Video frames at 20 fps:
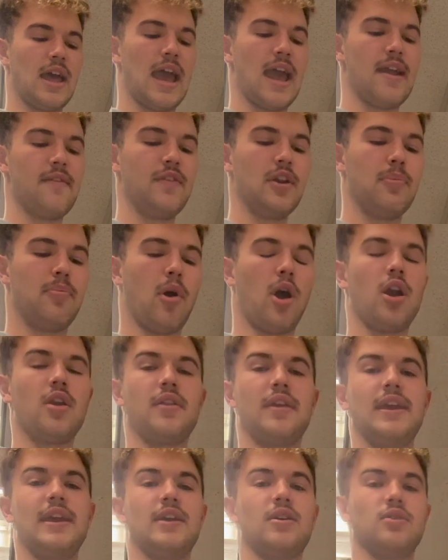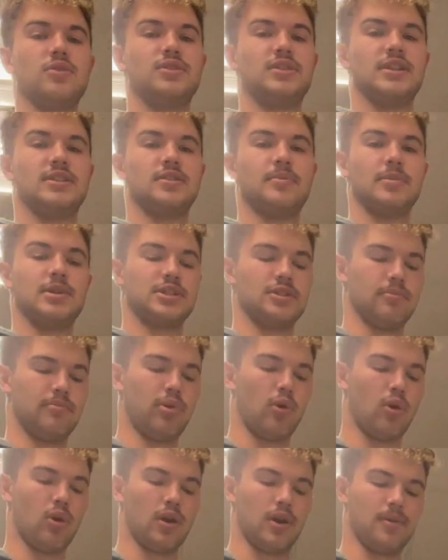every part of the ecosystem is
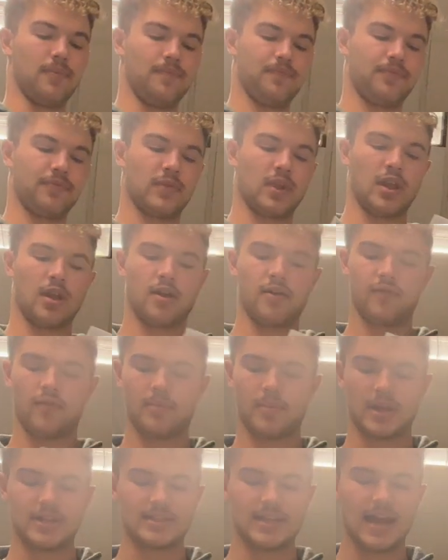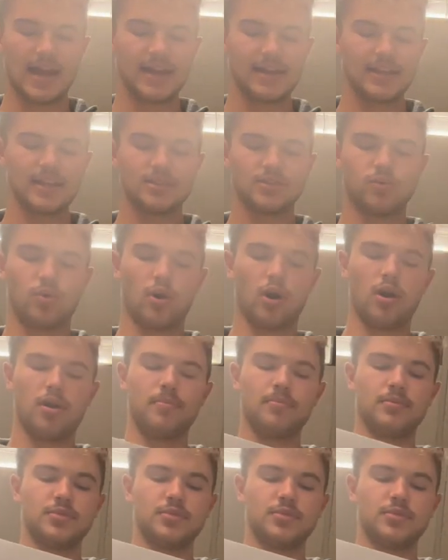important. From the tiniest worm